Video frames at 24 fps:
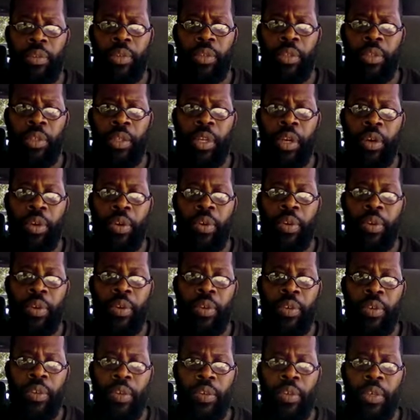You know?
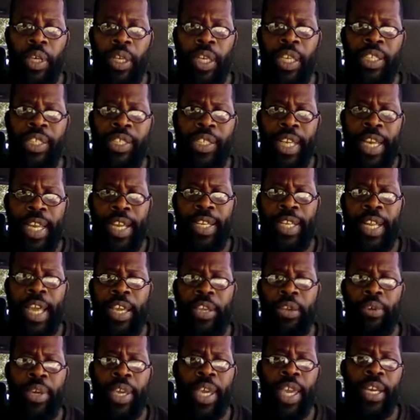And he's saying
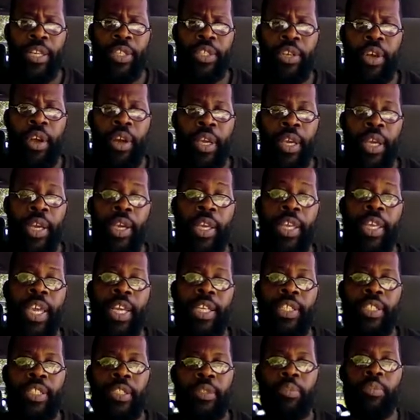that you can't talk
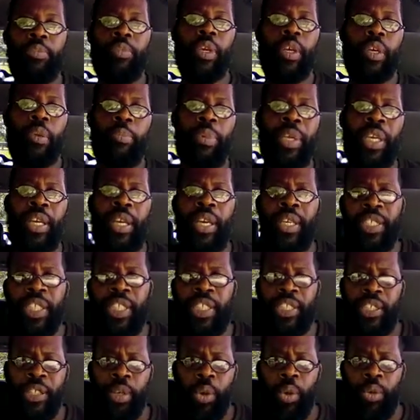against him because he
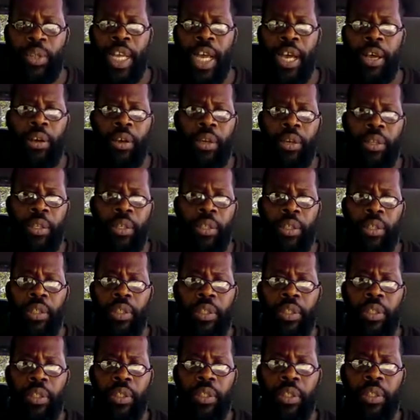sold out.
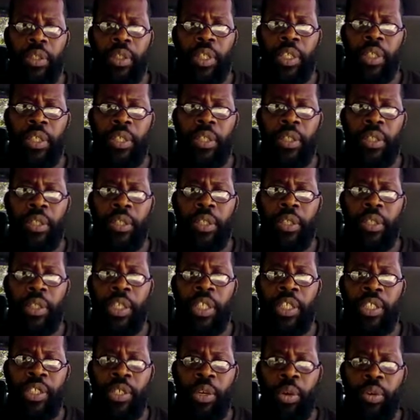
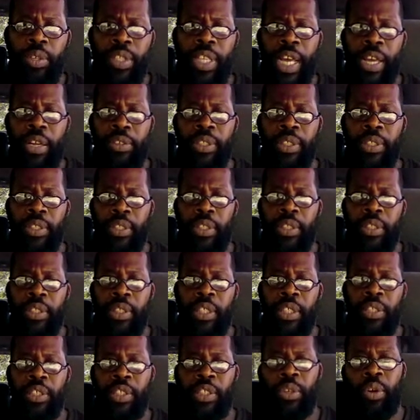He sold out
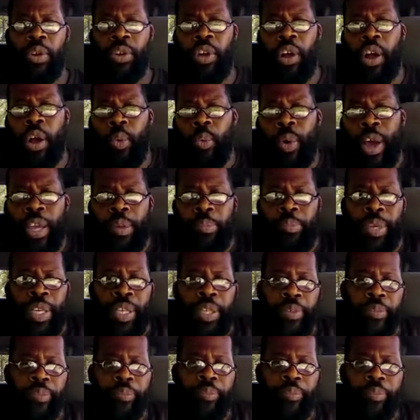to the so-called white
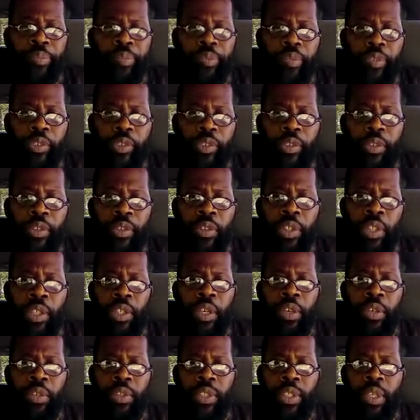man, you
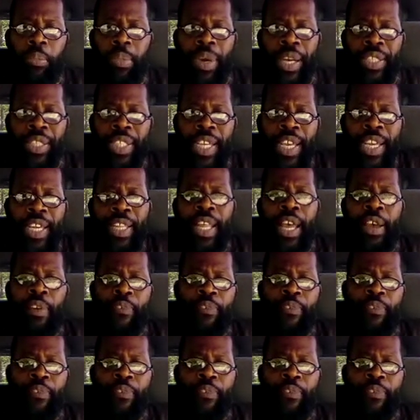know, by taking that